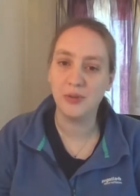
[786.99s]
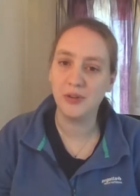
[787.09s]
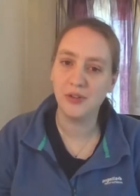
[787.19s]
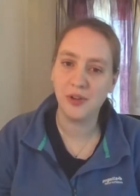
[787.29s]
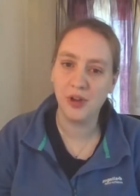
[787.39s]

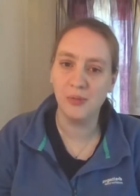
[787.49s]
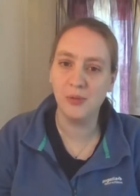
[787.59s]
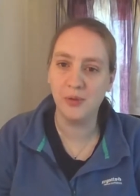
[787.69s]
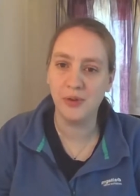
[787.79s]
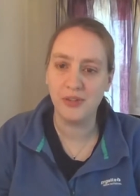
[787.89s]
another
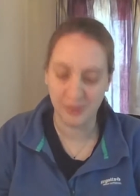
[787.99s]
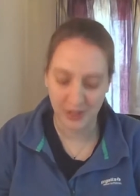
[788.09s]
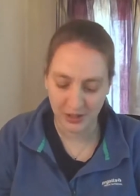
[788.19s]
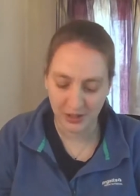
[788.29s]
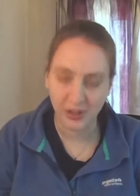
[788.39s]
common worry for
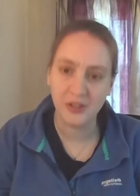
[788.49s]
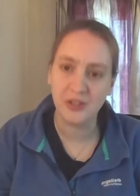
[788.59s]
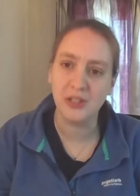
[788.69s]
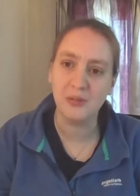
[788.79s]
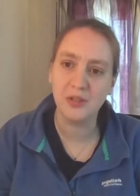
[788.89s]
messy church
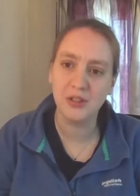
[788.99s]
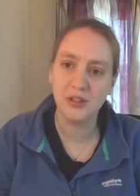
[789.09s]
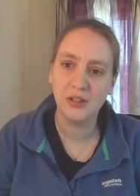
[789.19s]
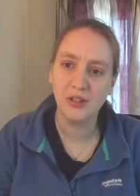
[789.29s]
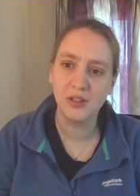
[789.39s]
teams.
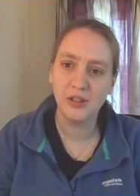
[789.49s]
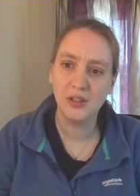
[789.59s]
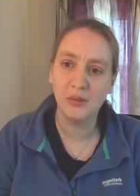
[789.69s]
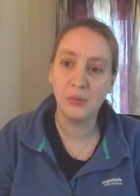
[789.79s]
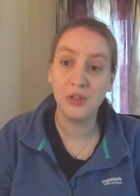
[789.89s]

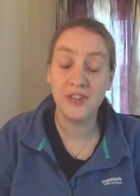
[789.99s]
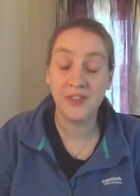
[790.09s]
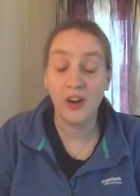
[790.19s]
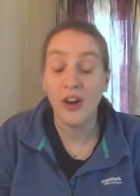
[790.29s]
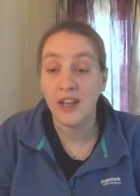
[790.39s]
What if
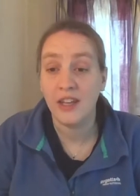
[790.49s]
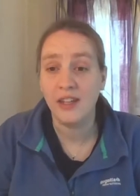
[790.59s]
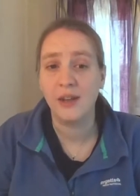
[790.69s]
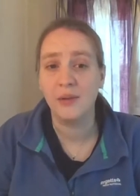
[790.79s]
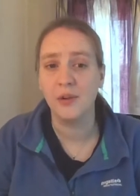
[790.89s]
I
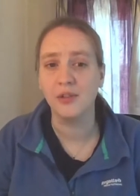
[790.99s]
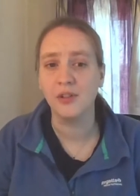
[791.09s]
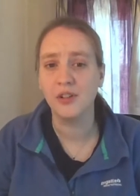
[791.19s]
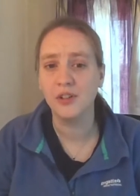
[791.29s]
get it wrong?